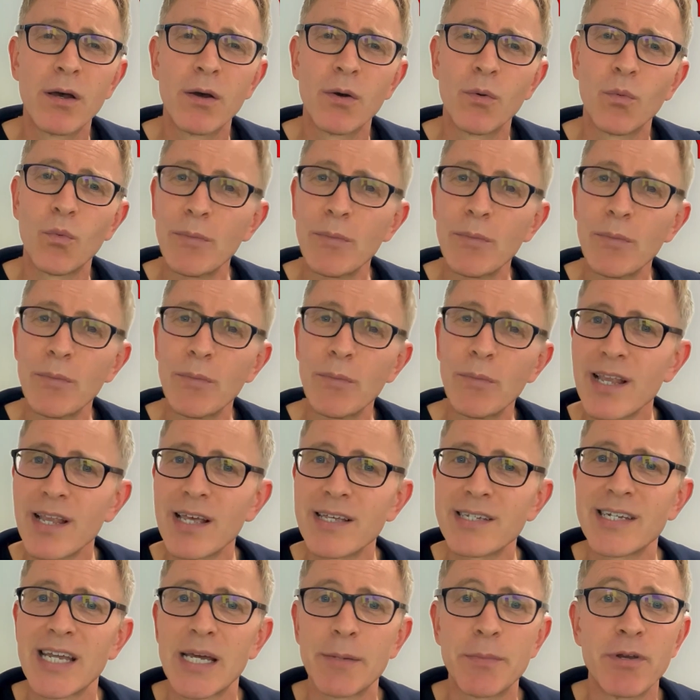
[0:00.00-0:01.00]
When was the
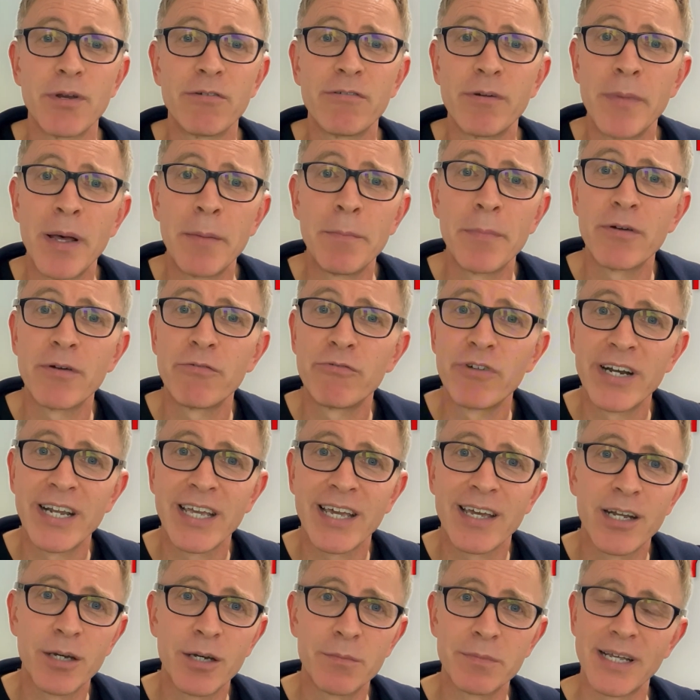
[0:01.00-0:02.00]
last time you remember running
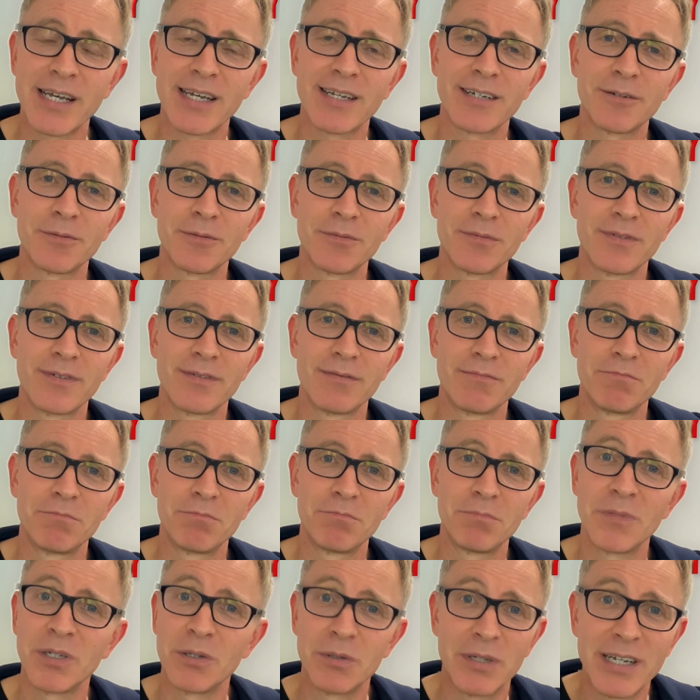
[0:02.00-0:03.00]
an update?
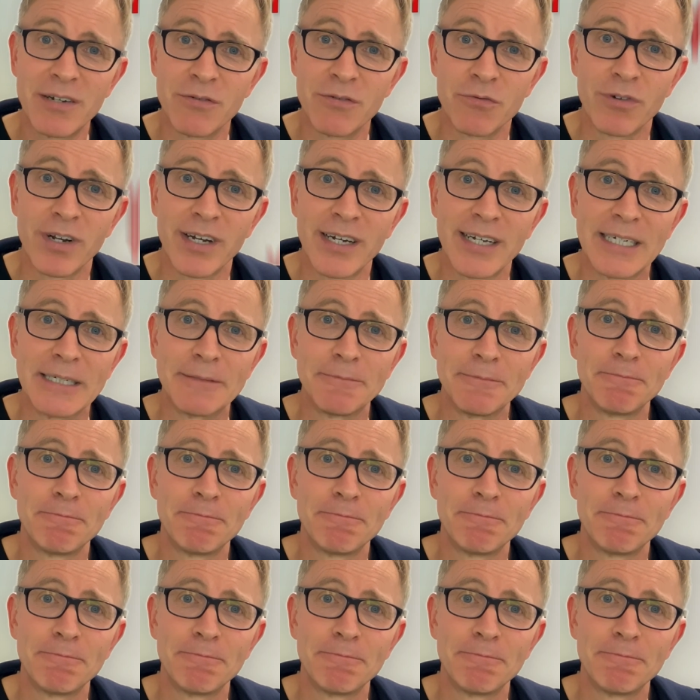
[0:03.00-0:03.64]
You didn't, right?